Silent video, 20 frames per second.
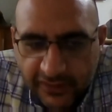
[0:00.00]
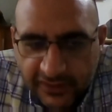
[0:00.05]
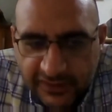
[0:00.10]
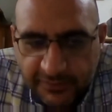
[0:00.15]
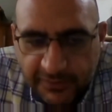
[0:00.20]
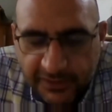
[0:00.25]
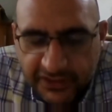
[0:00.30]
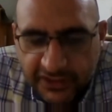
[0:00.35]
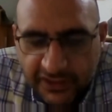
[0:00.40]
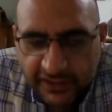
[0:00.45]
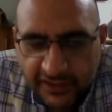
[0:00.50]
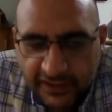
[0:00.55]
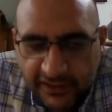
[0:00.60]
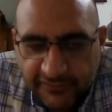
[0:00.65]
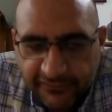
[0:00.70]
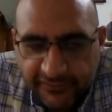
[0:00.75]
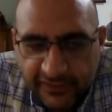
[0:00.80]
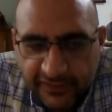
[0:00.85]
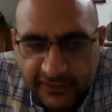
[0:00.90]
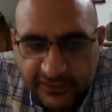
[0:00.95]
especially the
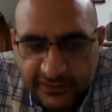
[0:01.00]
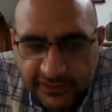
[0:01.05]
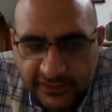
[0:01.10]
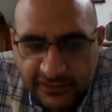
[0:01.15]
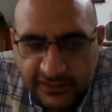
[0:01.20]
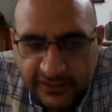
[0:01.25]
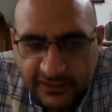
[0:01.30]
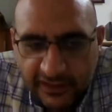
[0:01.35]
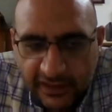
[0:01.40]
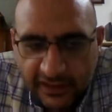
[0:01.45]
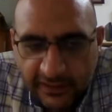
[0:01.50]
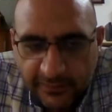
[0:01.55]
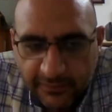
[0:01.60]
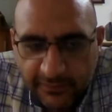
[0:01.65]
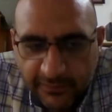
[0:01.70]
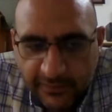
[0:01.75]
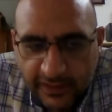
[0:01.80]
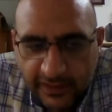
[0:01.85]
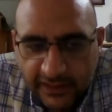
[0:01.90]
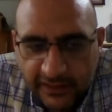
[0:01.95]
friends
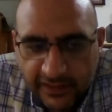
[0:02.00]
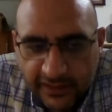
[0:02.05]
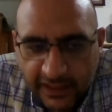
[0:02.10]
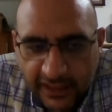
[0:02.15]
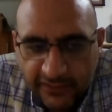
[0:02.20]
and the